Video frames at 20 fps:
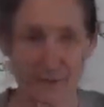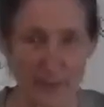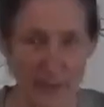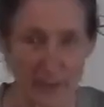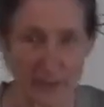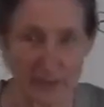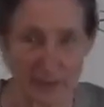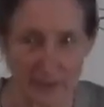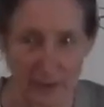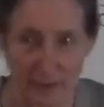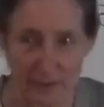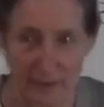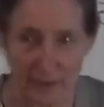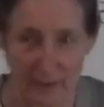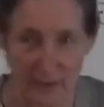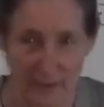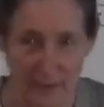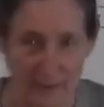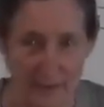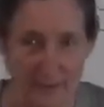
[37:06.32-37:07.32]
the men, don't
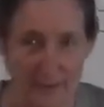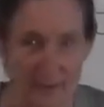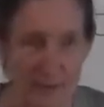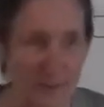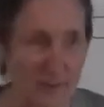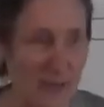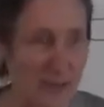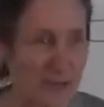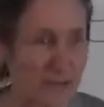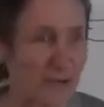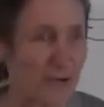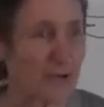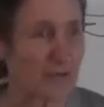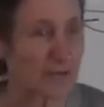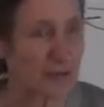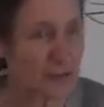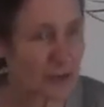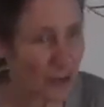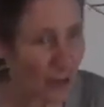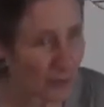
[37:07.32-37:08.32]
they? And the men are
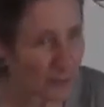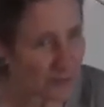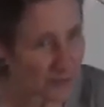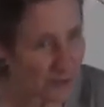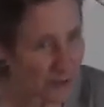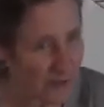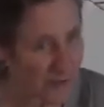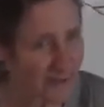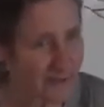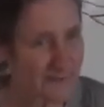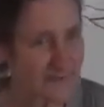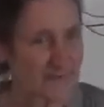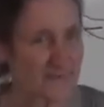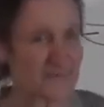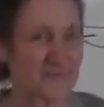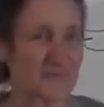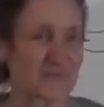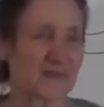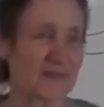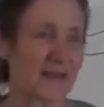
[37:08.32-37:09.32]
on the job site,
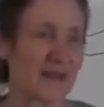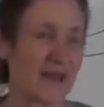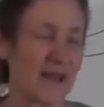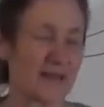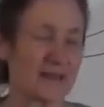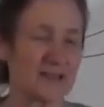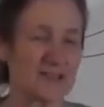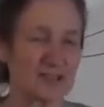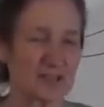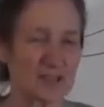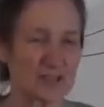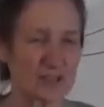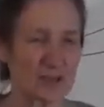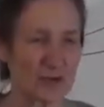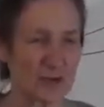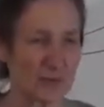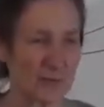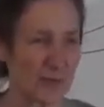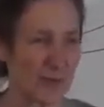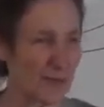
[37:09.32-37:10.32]
and he's just
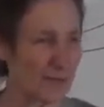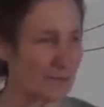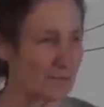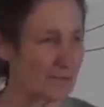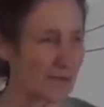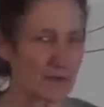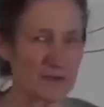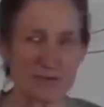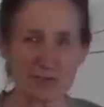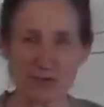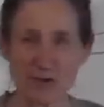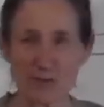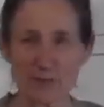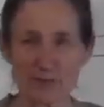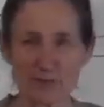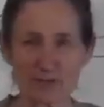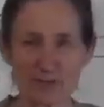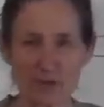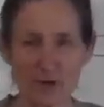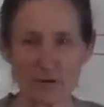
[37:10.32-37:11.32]
got a pair of those
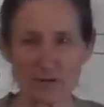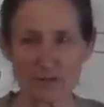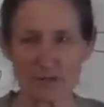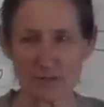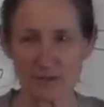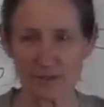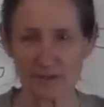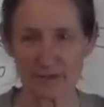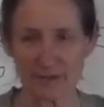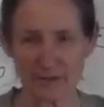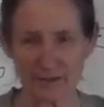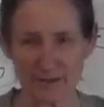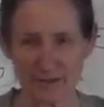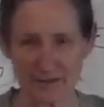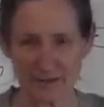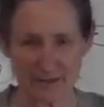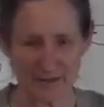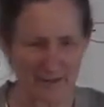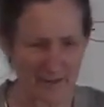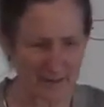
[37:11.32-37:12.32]
rubber Crocs on,
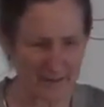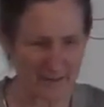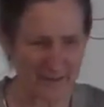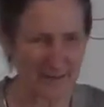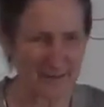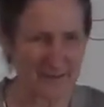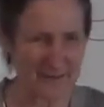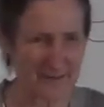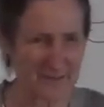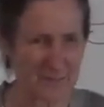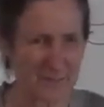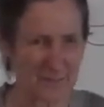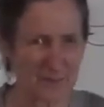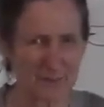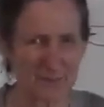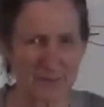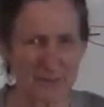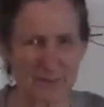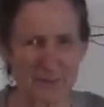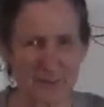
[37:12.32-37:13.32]
and there's
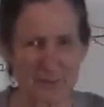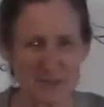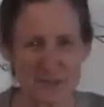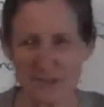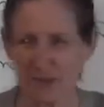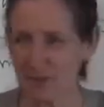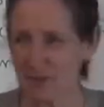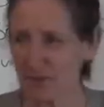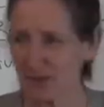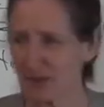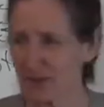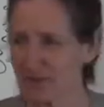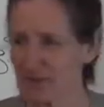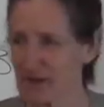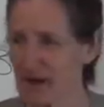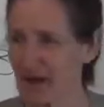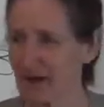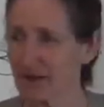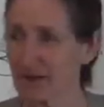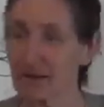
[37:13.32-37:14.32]
building material
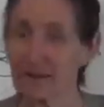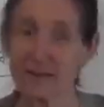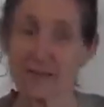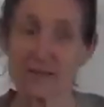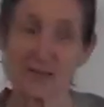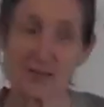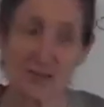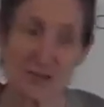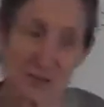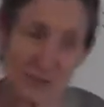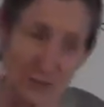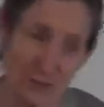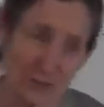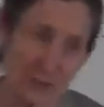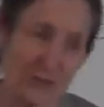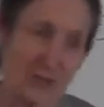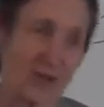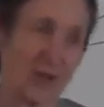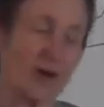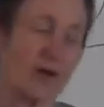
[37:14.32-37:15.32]
around, and he
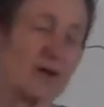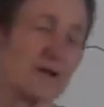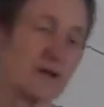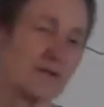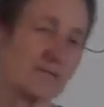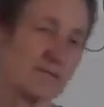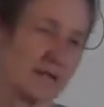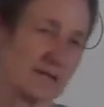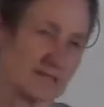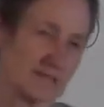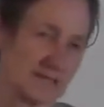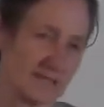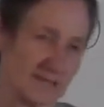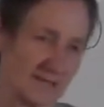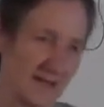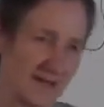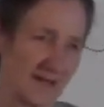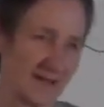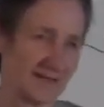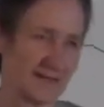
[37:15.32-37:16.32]
stood on a rusty
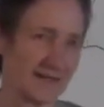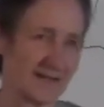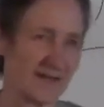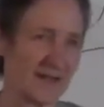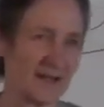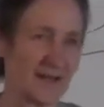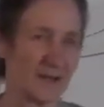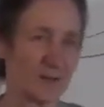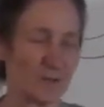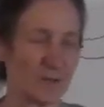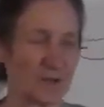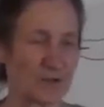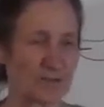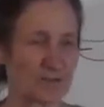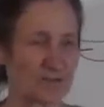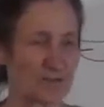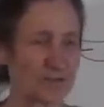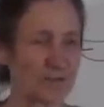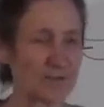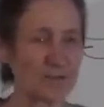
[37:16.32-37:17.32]
nail, and it went
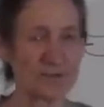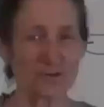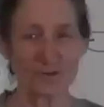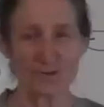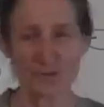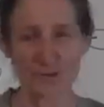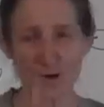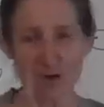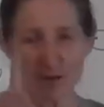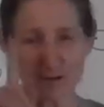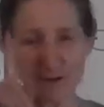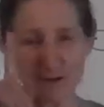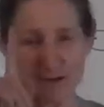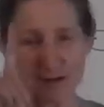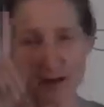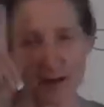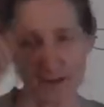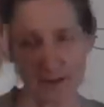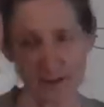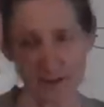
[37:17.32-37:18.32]
through the Croc
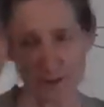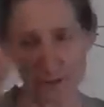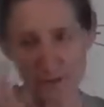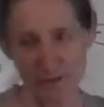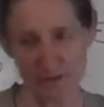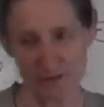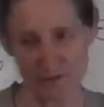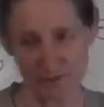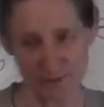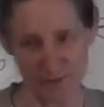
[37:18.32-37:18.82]
and into his